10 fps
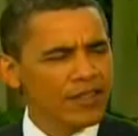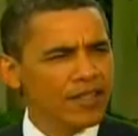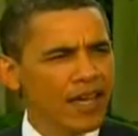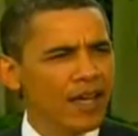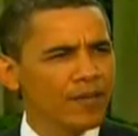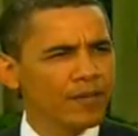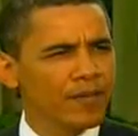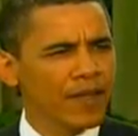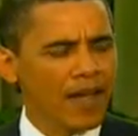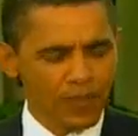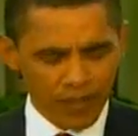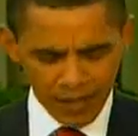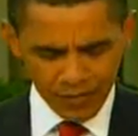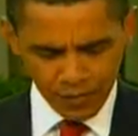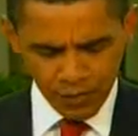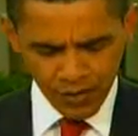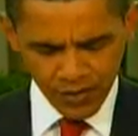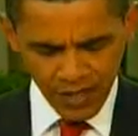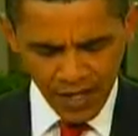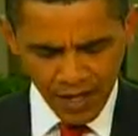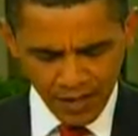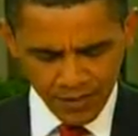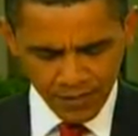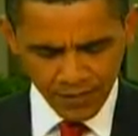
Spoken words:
the time, I believe, to put aside